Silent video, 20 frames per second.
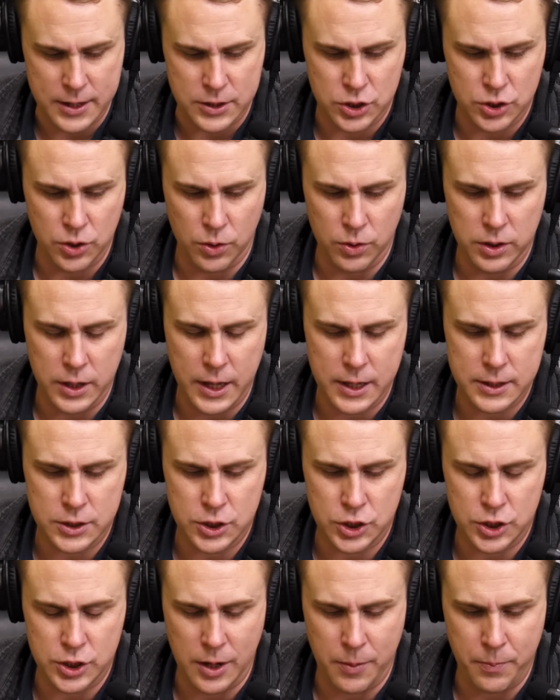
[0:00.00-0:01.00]
so
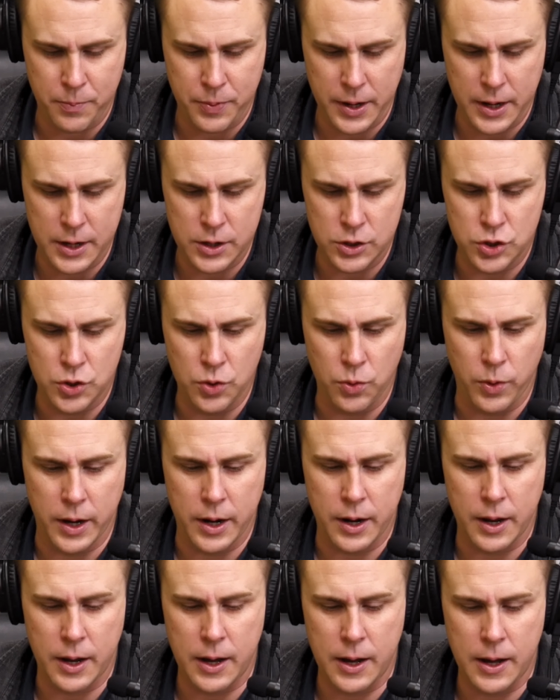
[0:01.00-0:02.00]
let's jump into
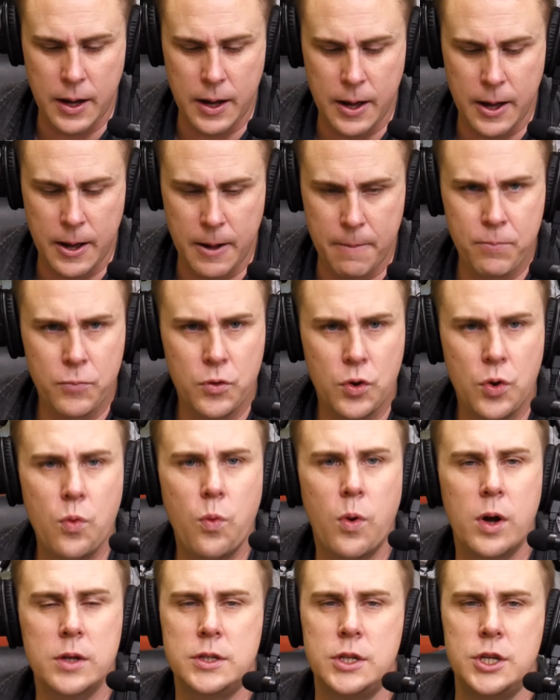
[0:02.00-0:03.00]
it. Who
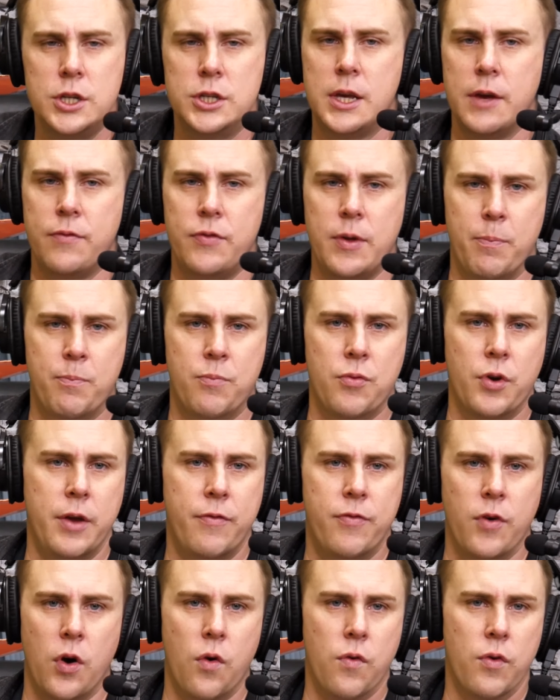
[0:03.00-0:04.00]
wants to just give the
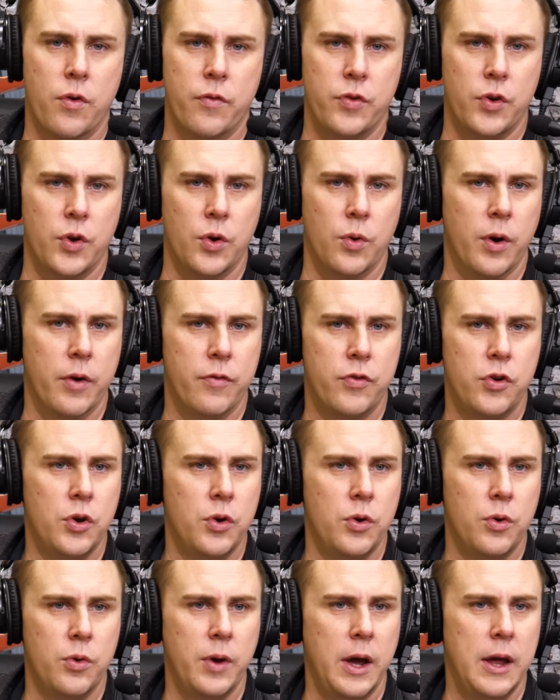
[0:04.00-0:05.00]
brief overview of
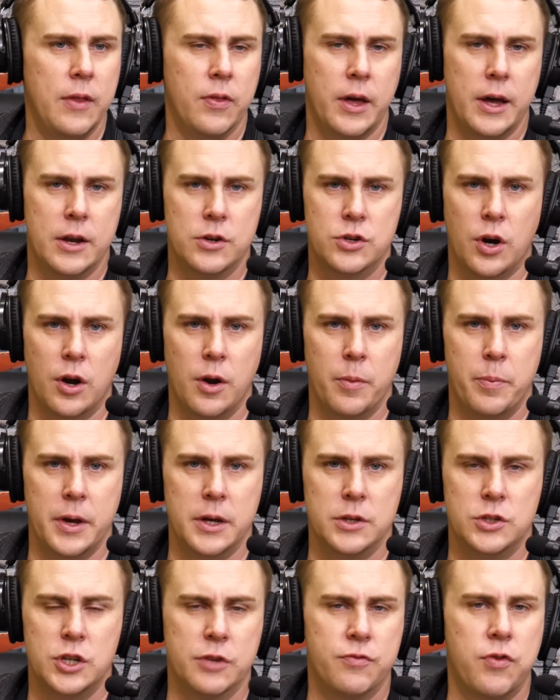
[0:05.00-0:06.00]
who Inland Tarp
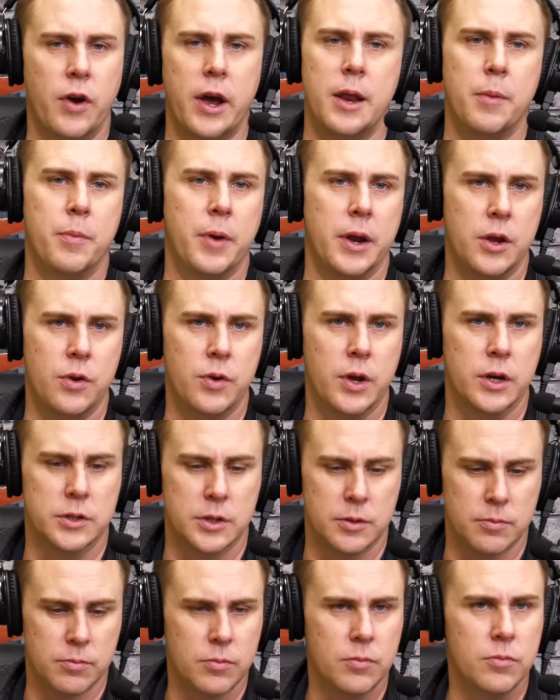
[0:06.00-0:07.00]
is, just for anybody who
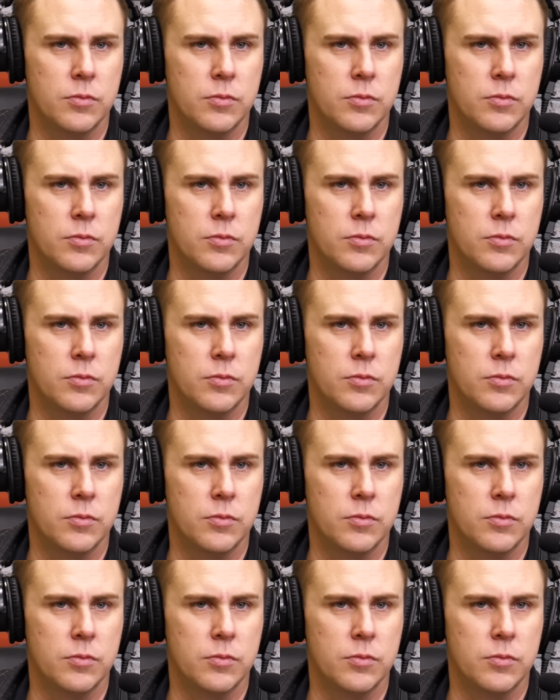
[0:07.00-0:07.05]
doesn't